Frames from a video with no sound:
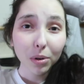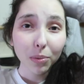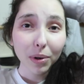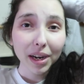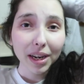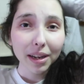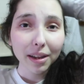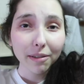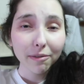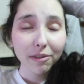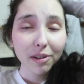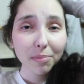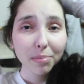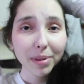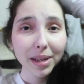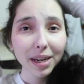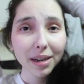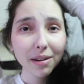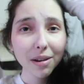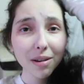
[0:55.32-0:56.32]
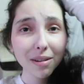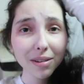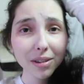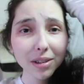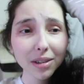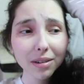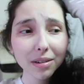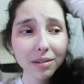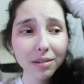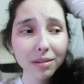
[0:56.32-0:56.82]
We're waiting for blood
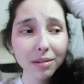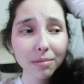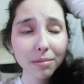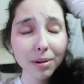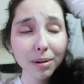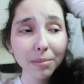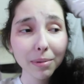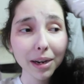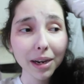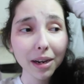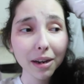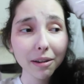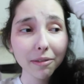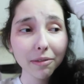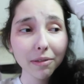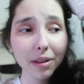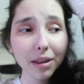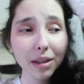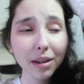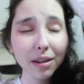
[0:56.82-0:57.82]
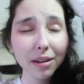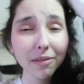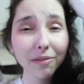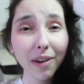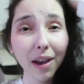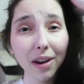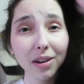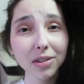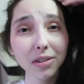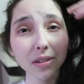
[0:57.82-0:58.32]
cultures. We're waiting for the
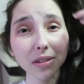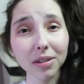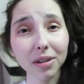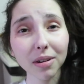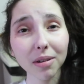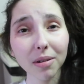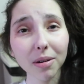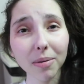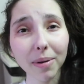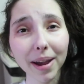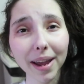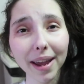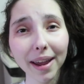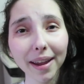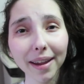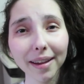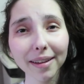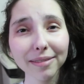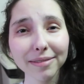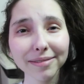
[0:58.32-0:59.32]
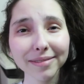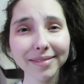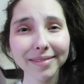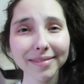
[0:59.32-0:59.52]
infection to go away.